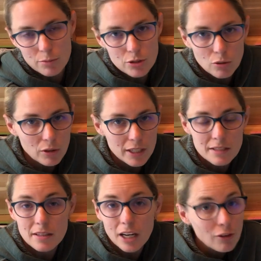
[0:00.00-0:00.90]
So
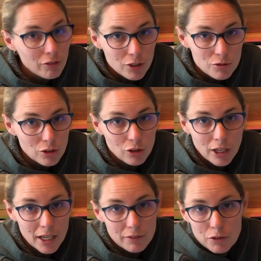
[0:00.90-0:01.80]
it's there for you to look
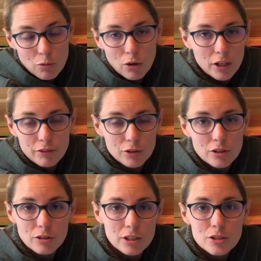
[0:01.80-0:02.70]
at if you're
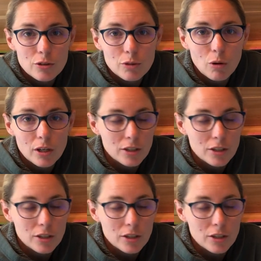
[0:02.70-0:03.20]
curious or you want to